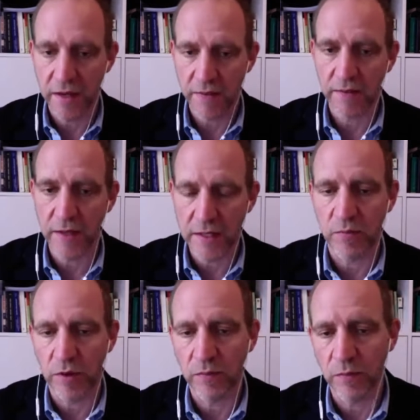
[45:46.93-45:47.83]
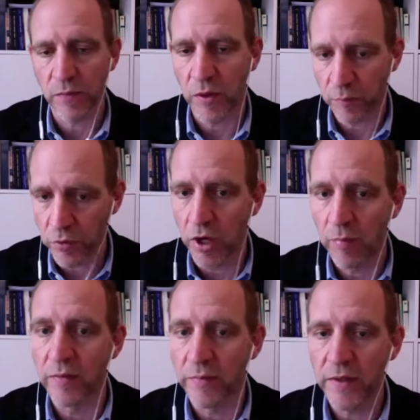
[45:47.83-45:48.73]
And I think that's one
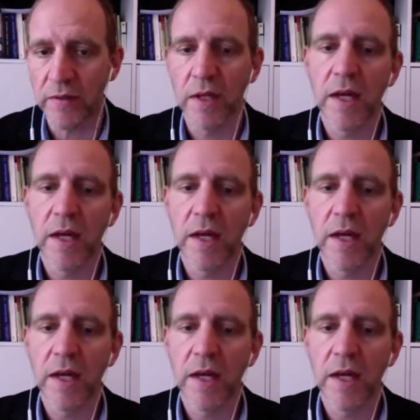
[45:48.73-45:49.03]
problem. And